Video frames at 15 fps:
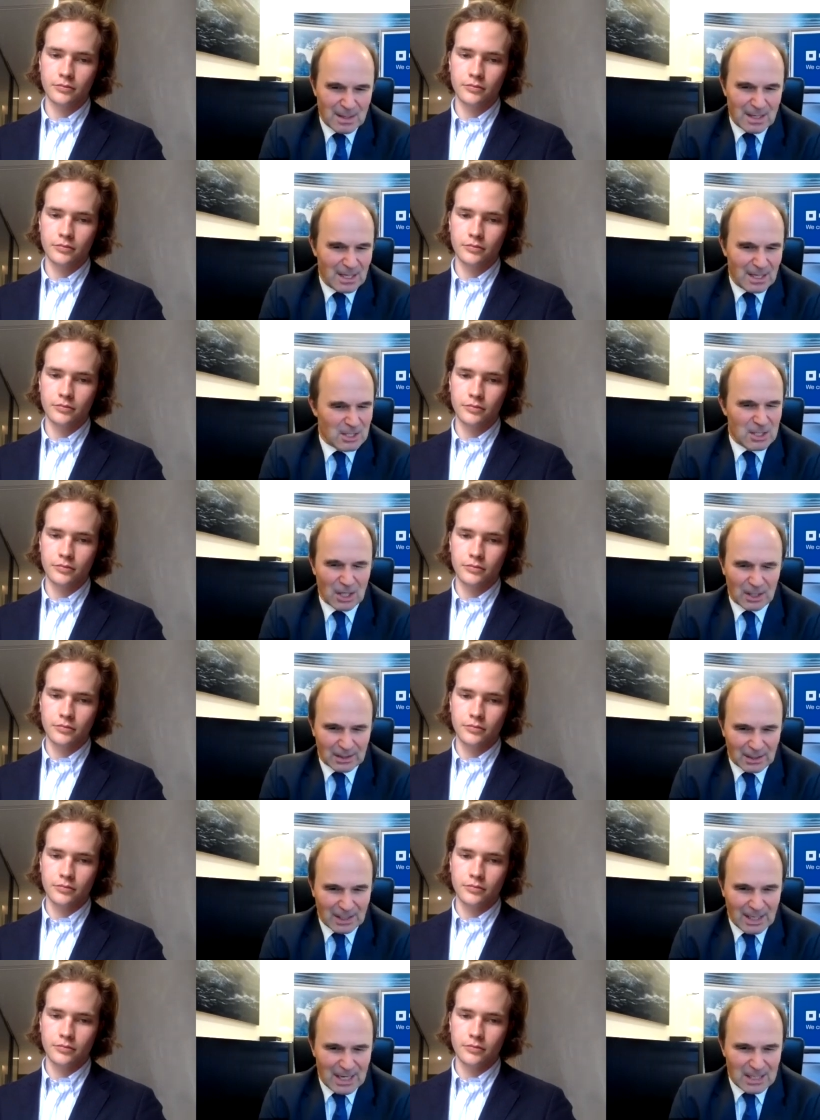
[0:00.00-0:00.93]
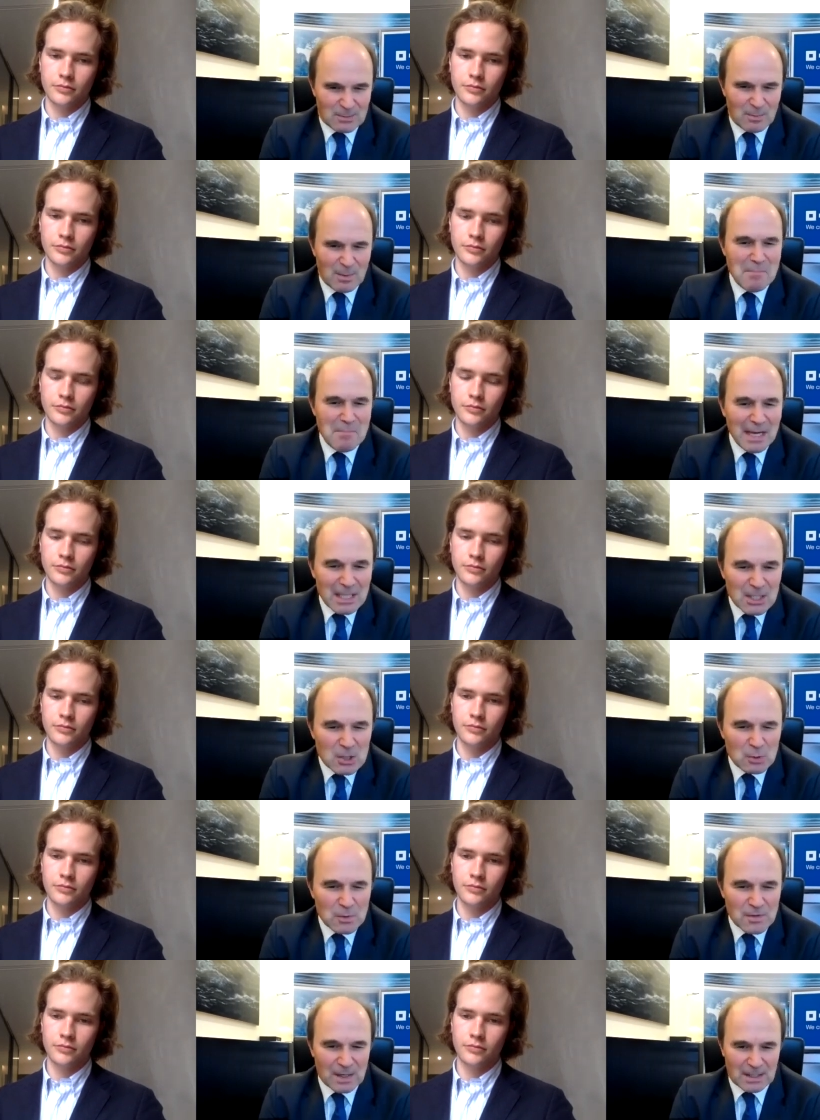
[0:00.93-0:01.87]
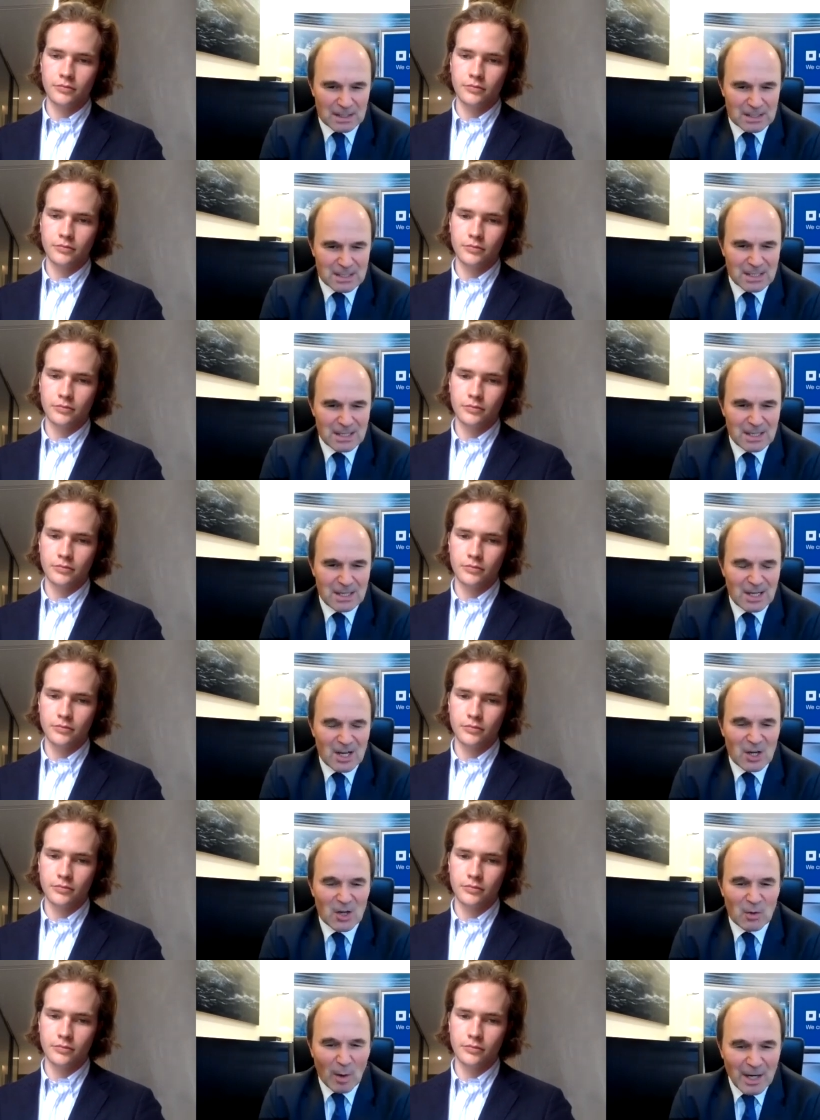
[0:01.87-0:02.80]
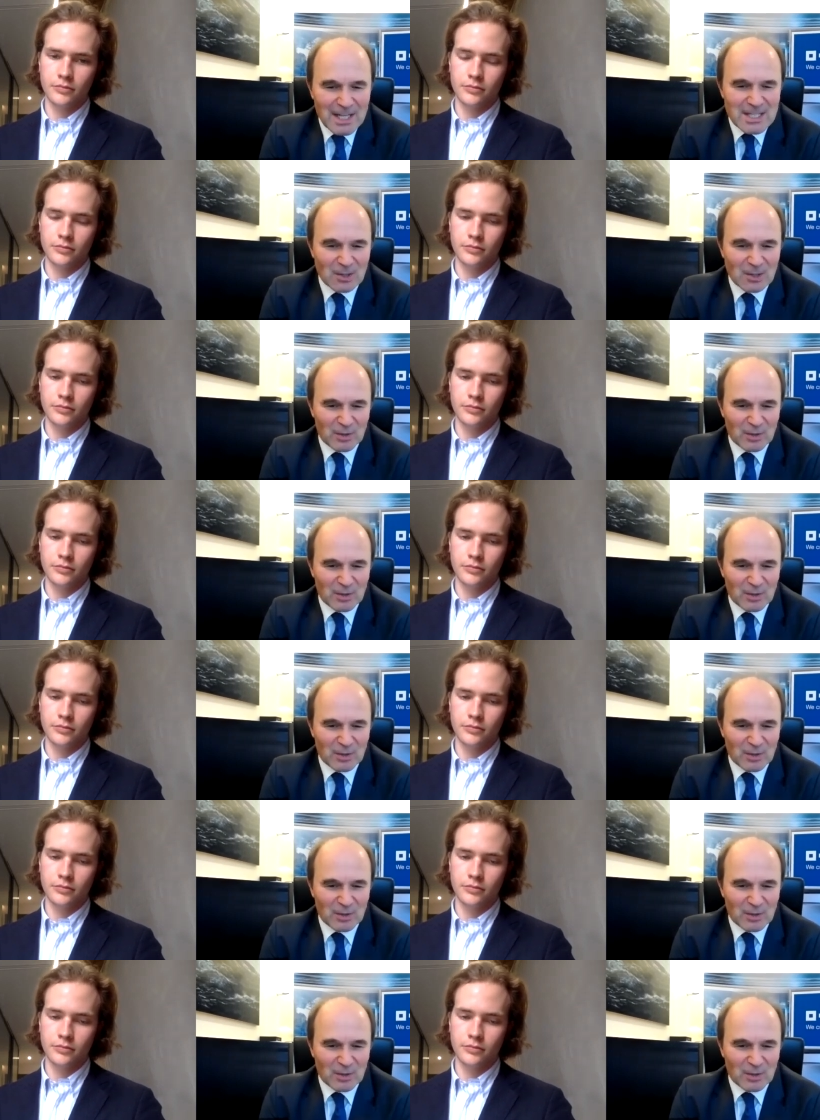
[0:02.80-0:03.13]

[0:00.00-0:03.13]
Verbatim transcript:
Speaker 1: It's not the case. We mix two things. The one is a